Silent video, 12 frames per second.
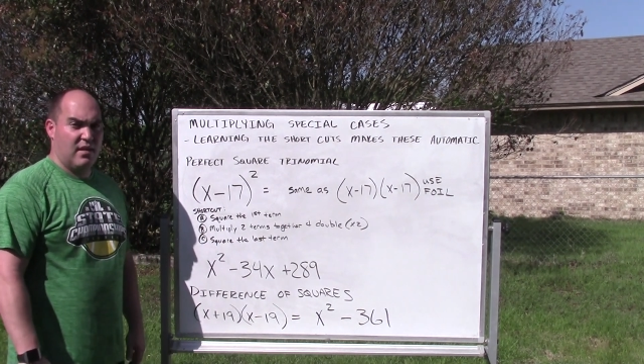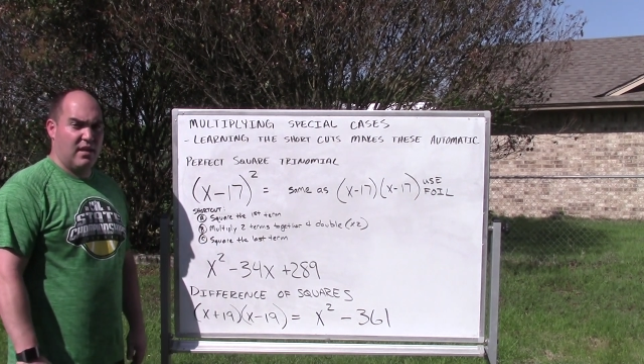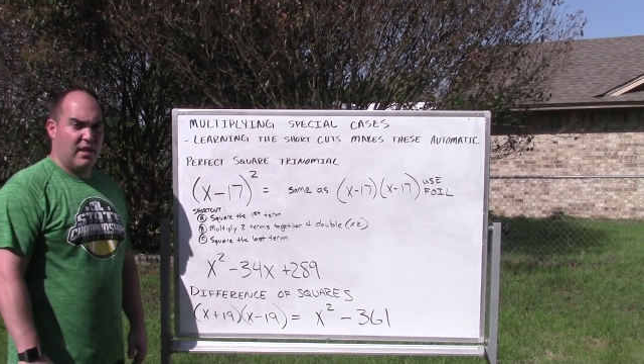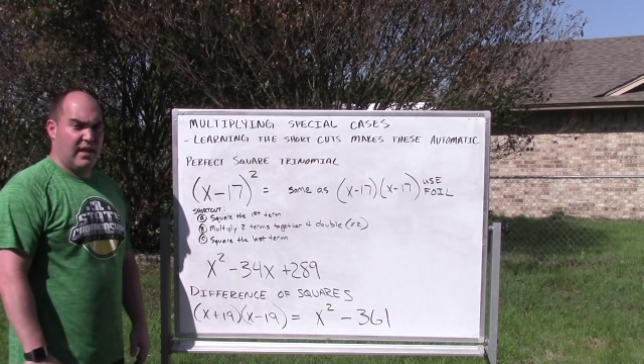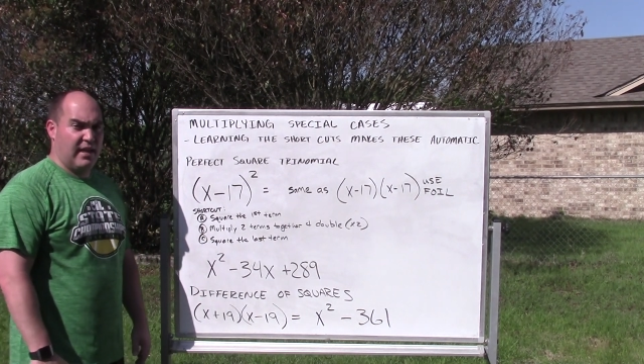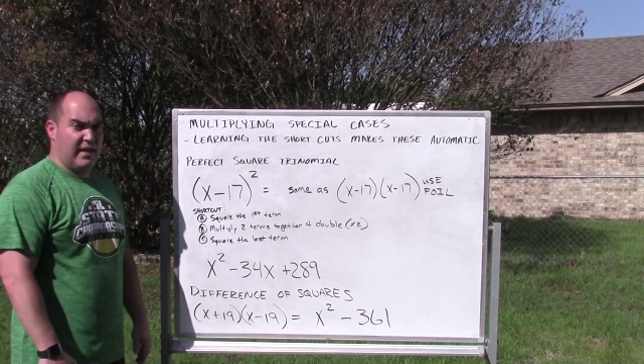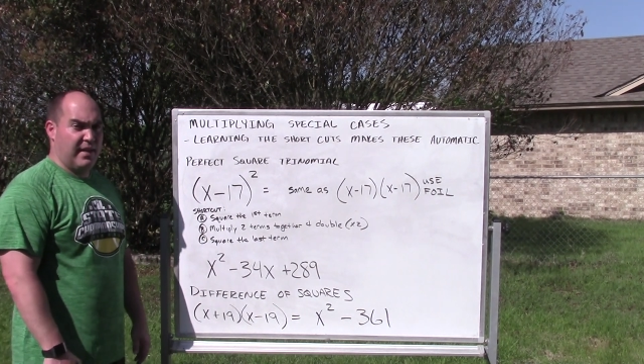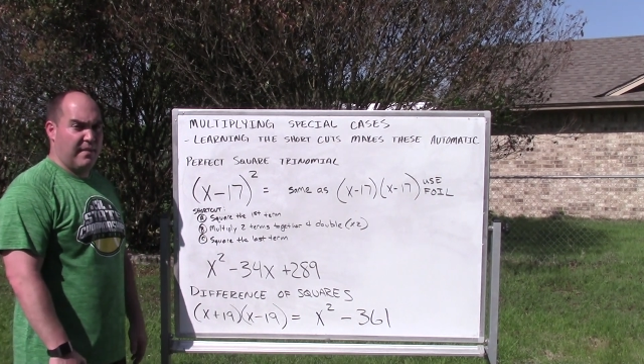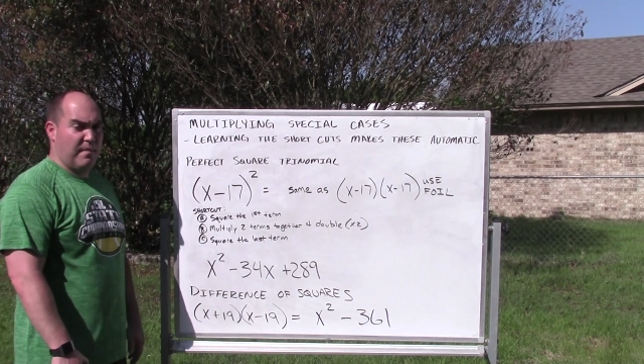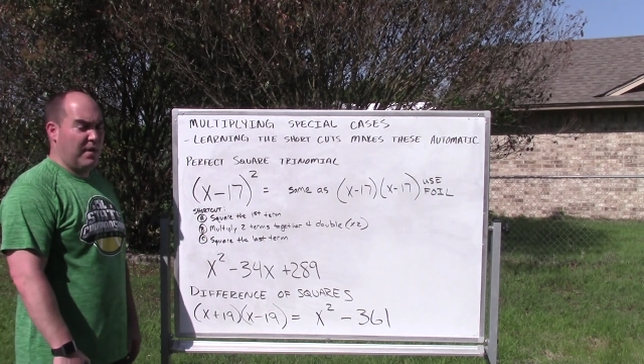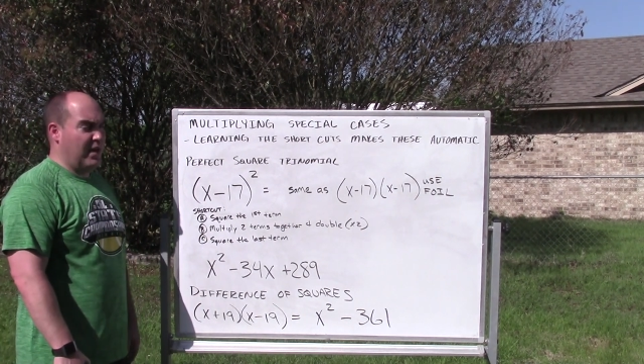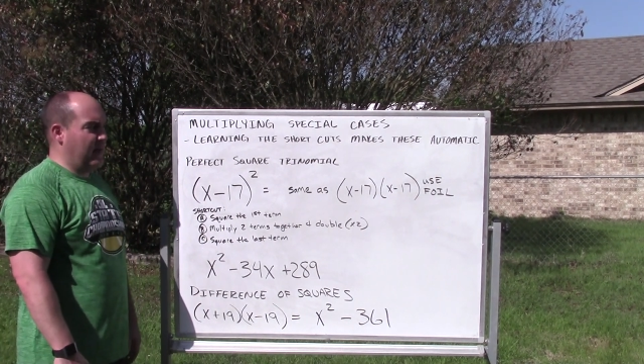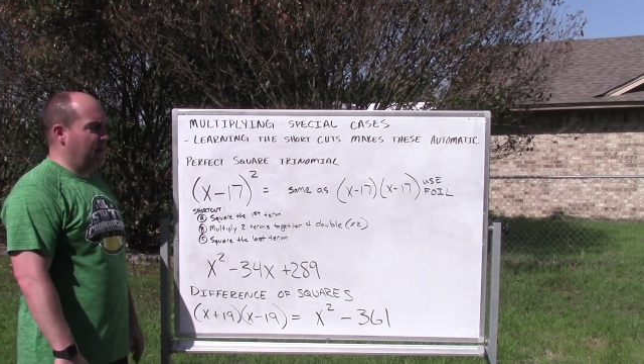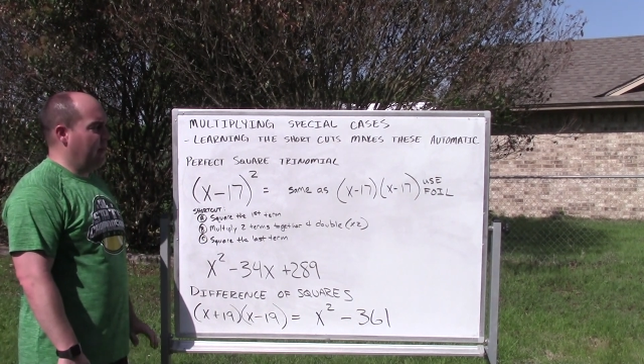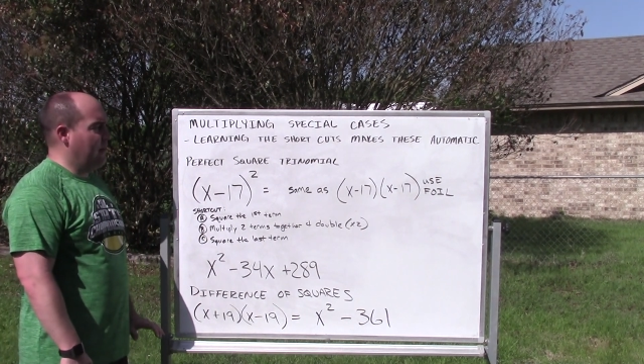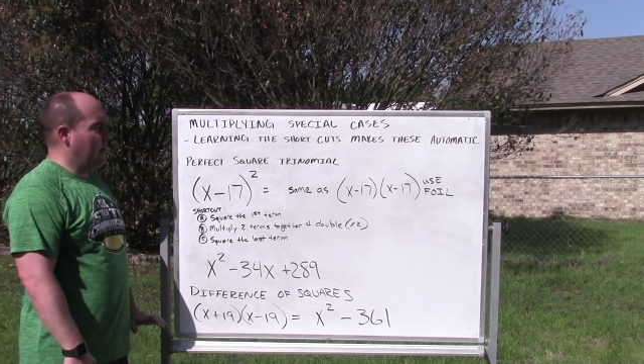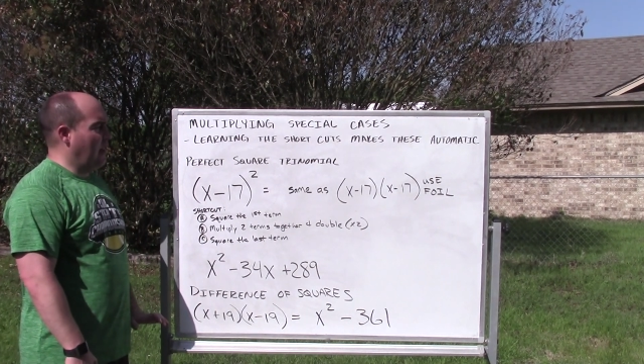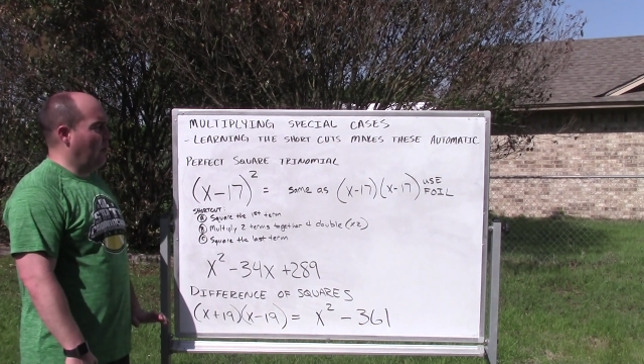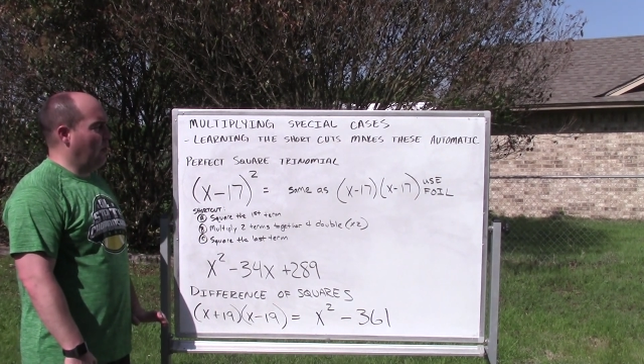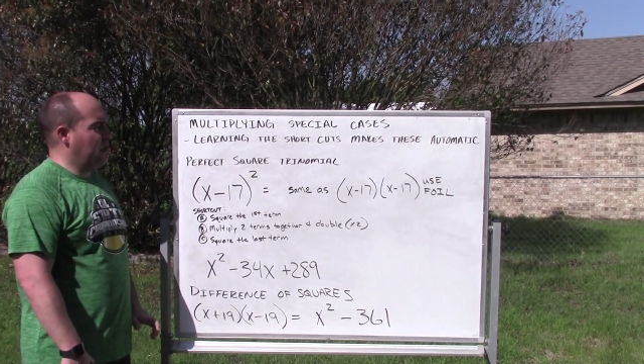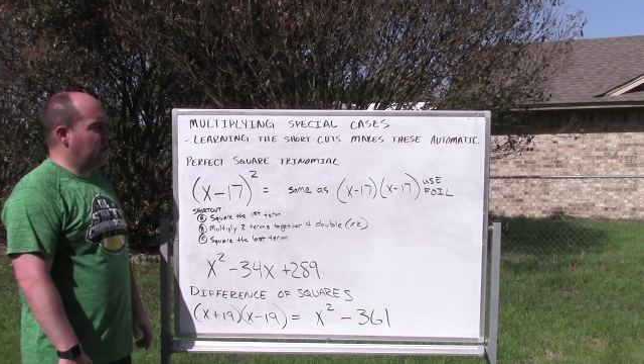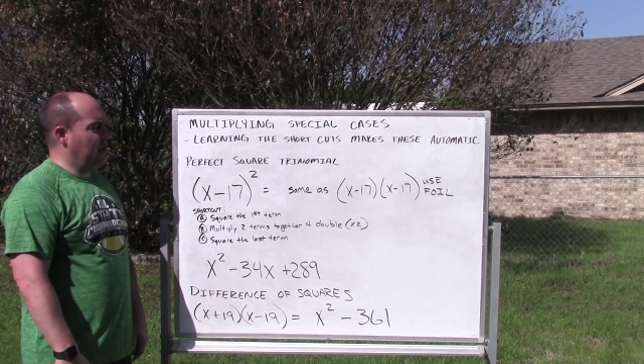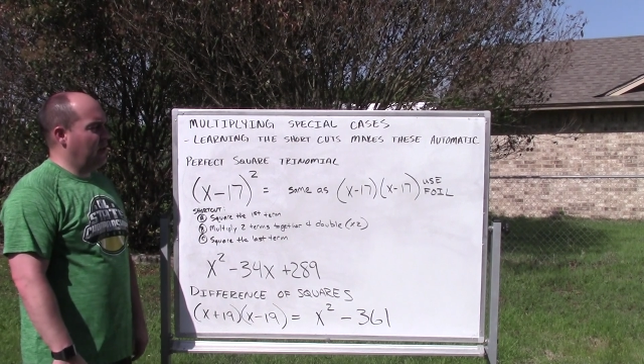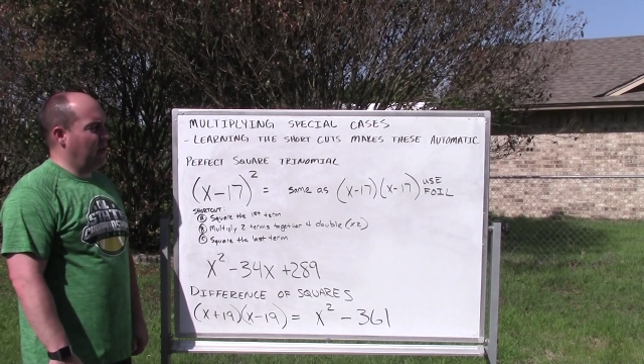but I
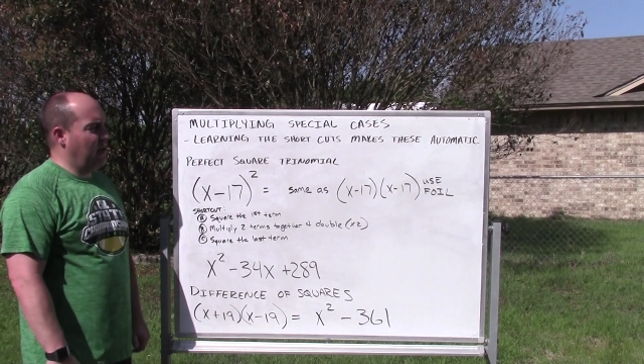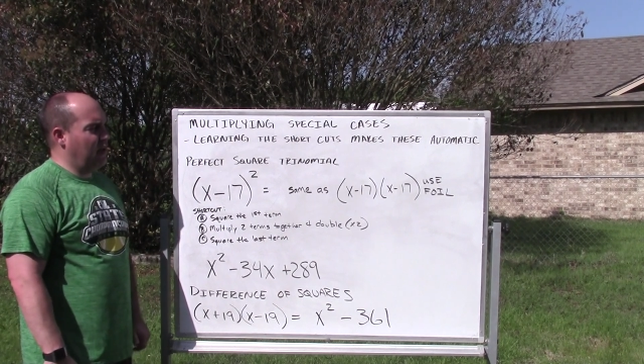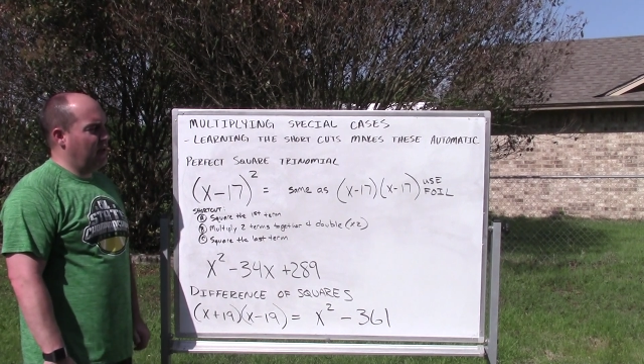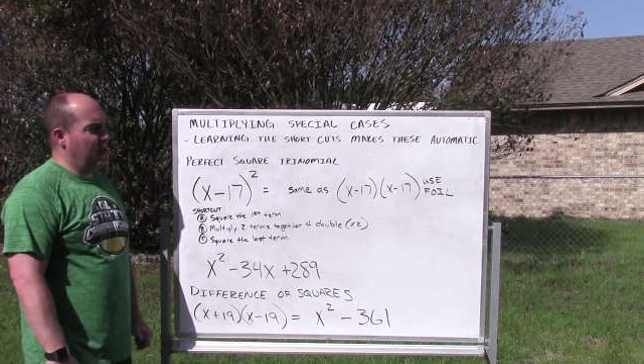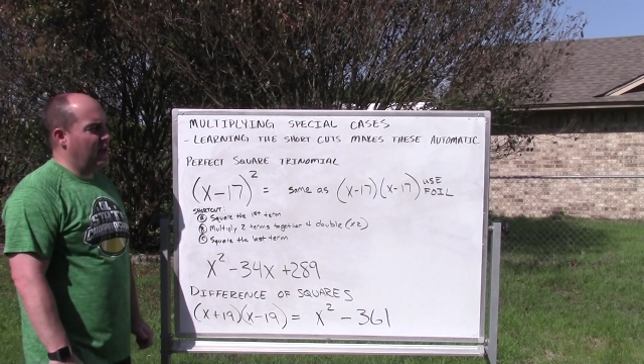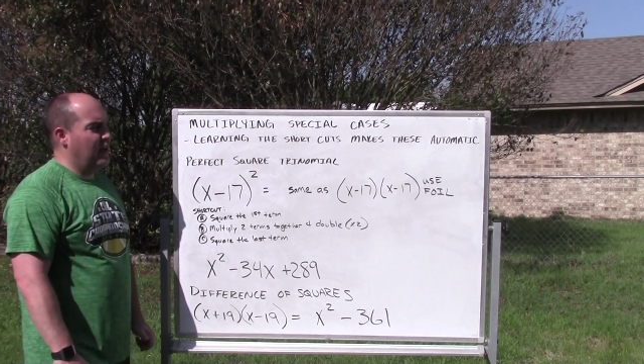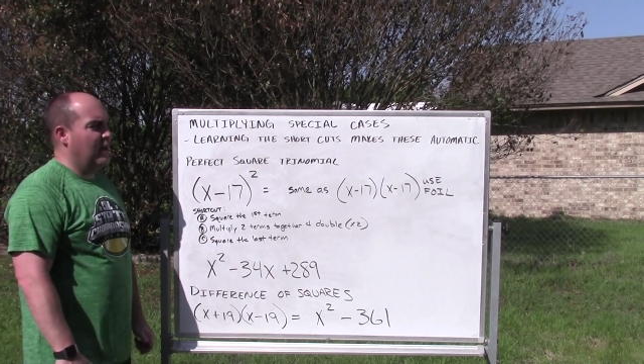want you to learn